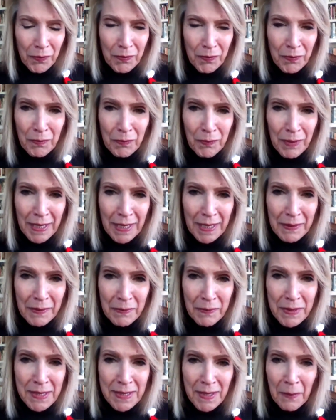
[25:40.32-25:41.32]
in
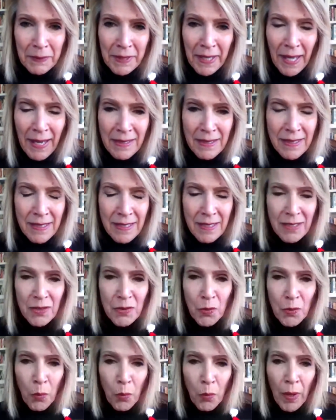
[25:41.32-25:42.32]
some cases,
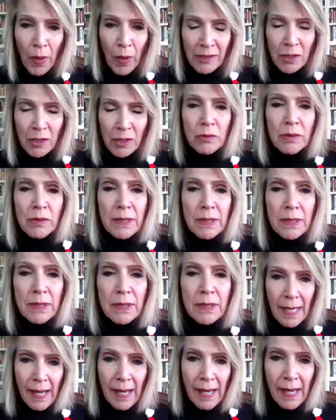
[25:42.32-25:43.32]
when do you
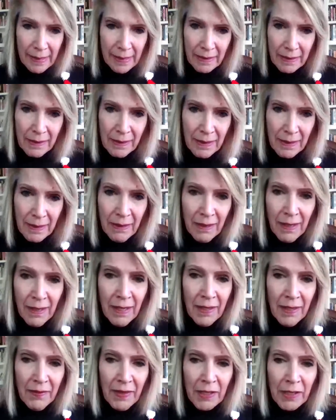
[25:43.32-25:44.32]
decide?
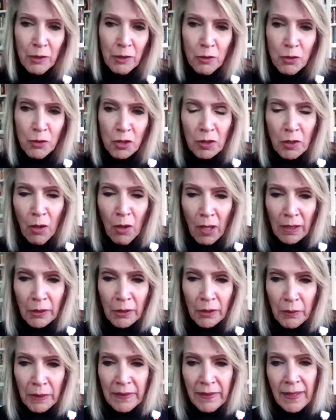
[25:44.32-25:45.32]
They usually all
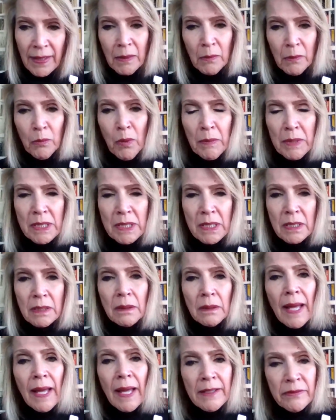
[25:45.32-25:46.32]
agree that a woman's
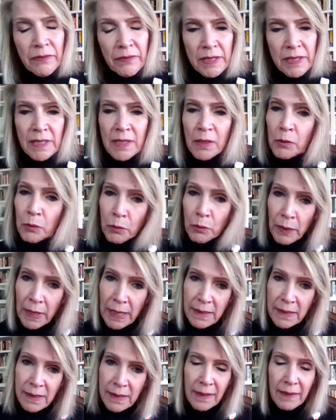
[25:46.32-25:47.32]
life is at
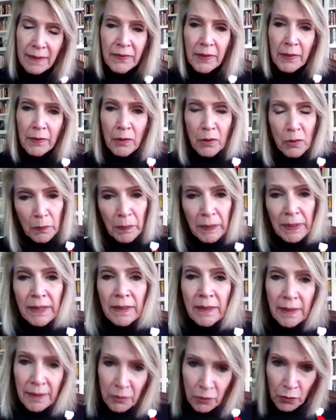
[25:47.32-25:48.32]
risk. There could be an
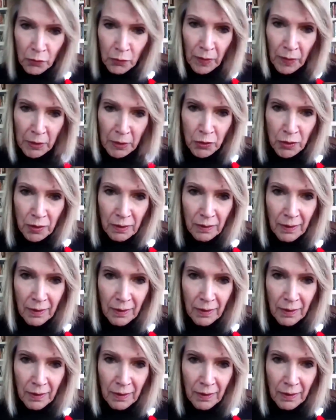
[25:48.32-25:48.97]
intervention.